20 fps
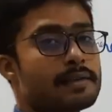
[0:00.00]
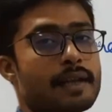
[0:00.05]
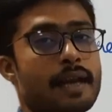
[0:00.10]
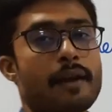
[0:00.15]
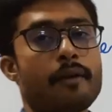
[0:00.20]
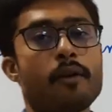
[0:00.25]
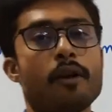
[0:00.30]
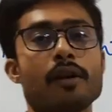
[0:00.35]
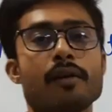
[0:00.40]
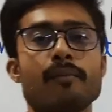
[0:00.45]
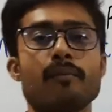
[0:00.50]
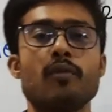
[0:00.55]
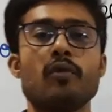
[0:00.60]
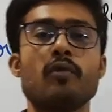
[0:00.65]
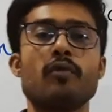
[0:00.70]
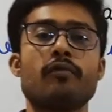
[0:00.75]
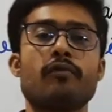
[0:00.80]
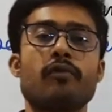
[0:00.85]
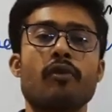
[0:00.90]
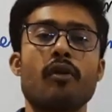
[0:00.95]
cannot
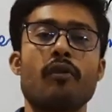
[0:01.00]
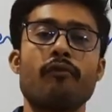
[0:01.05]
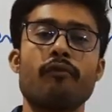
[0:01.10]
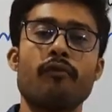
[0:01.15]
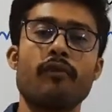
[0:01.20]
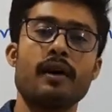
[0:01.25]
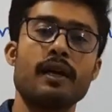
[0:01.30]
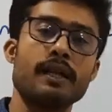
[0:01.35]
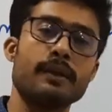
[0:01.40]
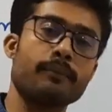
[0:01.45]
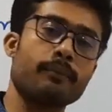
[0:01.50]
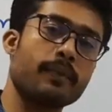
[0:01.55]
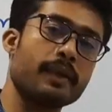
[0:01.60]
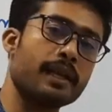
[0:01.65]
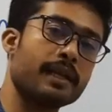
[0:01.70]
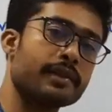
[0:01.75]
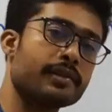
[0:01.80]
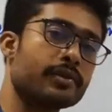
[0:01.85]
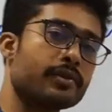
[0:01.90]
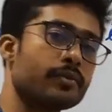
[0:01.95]
move from one
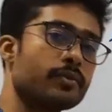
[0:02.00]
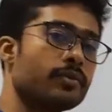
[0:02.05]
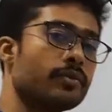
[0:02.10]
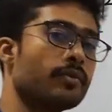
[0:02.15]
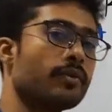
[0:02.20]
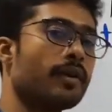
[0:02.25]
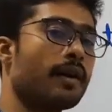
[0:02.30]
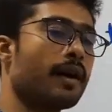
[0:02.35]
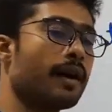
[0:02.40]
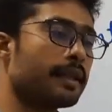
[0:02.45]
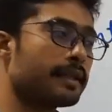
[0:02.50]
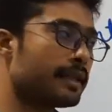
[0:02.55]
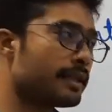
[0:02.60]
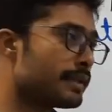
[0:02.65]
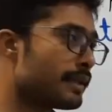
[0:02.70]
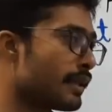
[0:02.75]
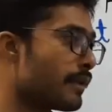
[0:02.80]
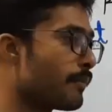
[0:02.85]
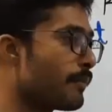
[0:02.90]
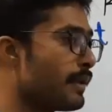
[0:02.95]
place to
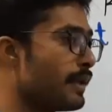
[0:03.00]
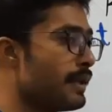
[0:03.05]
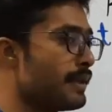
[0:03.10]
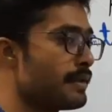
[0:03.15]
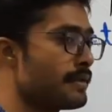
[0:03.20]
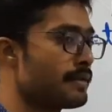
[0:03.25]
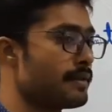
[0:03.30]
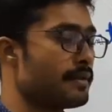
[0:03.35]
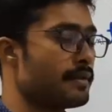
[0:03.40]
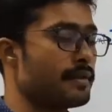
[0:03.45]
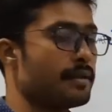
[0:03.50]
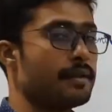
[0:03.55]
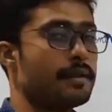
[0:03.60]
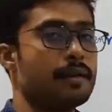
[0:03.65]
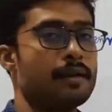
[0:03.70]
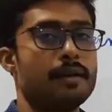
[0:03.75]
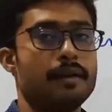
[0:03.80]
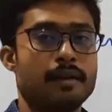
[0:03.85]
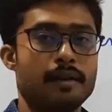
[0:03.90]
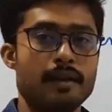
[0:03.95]
another place.
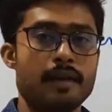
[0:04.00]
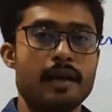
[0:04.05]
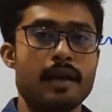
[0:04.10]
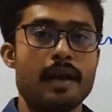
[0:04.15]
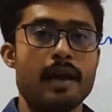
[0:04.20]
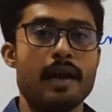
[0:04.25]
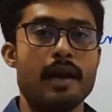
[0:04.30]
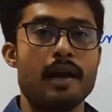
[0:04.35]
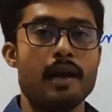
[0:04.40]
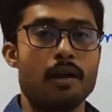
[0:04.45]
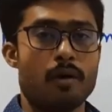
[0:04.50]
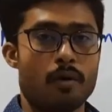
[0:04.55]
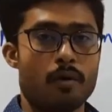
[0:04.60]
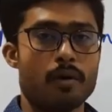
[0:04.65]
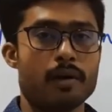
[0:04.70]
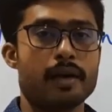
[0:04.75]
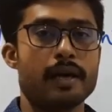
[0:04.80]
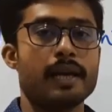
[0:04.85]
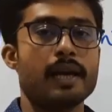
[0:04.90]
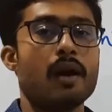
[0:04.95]

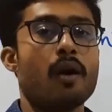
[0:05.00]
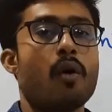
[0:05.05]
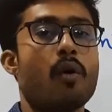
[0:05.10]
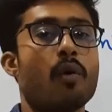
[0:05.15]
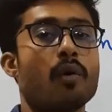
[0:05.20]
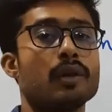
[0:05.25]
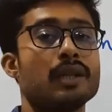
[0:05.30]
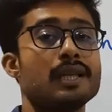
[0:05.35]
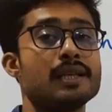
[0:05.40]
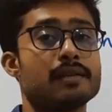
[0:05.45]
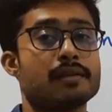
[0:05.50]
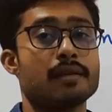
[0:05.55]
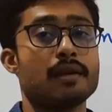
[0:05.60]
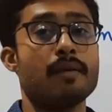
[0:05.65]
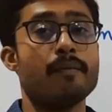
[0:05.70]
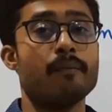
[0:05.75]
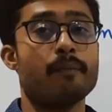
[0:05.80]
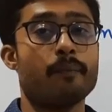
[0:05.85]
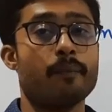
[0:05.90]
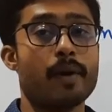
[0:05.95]
Okay, only
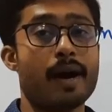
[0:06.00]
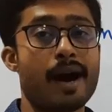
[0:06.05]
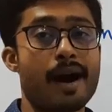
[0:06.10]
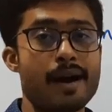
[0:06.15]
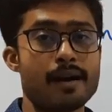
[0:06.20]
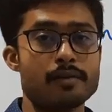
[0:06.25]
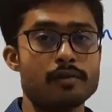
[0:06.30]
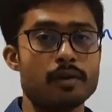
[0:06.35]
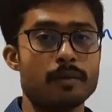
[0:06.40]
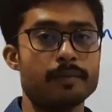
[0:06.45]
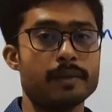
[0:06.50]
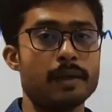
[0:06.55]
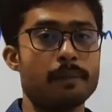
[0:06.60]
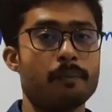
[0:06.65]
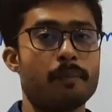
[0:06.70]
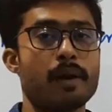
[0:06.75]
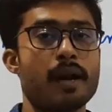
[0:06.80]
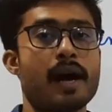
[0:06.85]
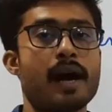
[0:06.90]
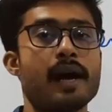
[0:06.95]
some parts of the
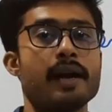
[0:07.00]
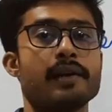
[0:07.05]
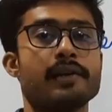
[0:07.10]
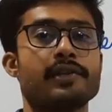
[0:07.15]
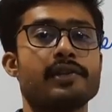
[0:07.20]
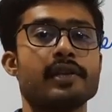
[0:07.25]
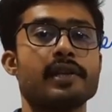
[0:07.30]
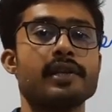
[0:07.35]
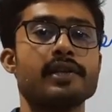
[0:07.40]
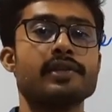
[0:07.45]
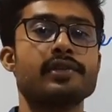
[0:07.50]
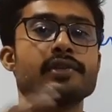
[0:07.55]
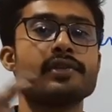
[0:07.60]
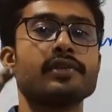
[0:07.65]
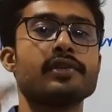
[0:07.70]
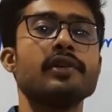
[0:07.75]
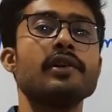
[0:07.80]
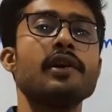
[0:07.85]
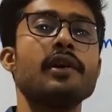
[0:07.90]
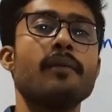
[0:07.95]
plant
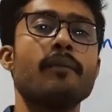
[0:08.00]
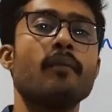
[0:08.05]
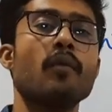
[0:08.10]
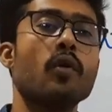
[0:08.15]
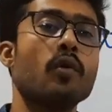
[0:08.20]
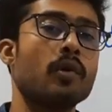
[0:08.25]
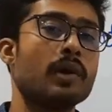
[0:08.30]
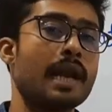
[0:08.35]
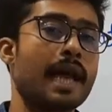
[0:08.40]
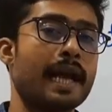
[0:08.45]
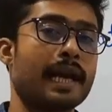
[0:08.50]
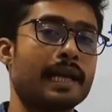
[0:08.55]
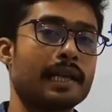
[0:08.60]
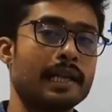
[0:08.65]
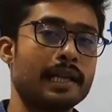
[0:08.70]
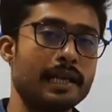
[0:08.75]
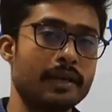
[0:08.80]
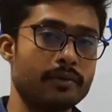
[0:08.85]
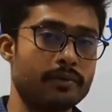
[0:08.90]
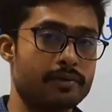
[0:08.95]
just move, like
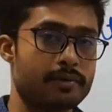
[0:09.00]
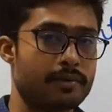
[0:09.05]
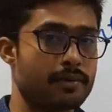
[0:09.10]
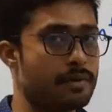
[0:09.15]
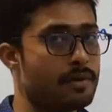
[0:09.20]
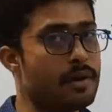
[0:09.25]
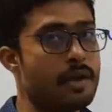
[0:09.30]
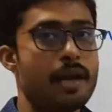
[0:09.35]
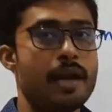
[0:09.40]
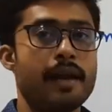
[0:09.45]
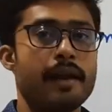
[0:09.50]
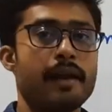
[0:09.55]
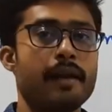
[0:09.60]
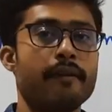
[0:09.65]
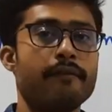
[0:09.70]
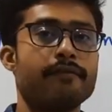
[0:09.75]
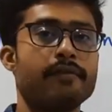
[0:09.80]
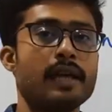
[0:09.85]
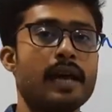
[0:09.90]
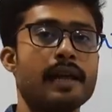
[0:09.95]
leaves.
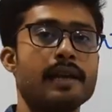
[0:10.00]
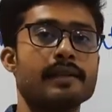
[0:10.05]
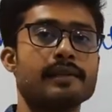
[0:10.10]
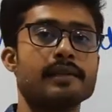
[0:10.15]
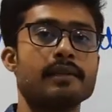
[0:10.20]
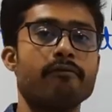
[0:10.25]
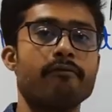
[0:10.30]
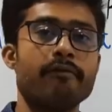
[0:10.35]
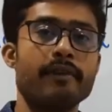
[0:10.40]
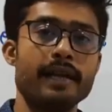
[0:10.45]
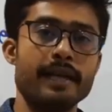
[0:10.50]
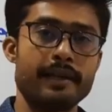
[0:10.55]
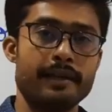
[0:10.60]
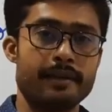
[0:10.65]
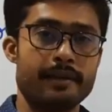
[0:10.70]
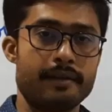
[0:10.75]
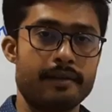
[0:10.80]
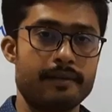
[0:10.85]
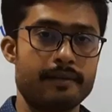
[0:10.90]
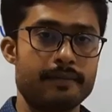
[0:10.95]
If there is a
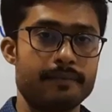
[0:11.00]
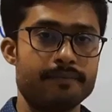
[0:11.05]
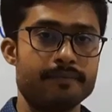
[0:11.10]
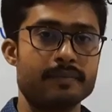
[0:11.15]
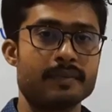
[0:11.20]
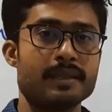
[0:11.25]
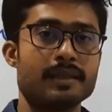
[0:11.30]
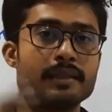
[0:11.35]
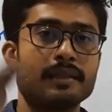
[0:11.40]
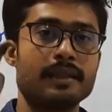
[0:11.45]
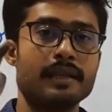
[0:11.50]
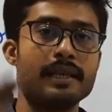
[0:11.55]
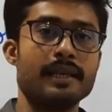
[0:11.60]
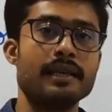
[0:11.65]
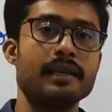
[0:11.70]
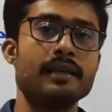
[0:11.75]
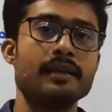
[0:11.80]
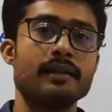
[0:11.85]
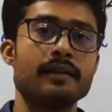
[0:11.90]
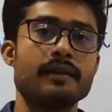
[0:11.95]
wind,
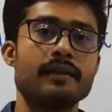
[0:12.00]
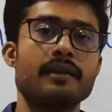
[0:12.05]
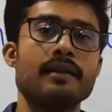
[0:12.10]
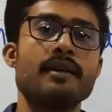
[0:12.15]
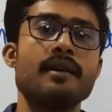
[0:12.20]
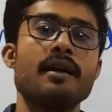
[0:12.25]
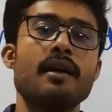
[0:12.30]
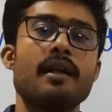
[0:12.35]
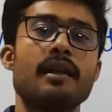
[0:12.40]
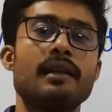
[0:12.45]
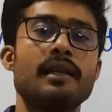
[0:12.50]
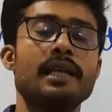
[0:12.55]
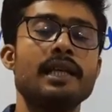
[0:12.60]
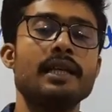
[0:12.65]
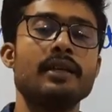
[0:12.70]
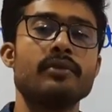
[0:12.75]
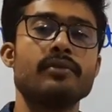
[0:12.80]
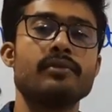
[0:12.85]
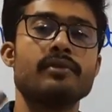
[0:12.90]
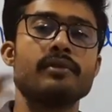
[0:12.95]
the
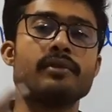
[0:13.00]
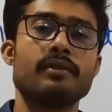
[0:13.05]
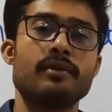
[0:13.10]
leaves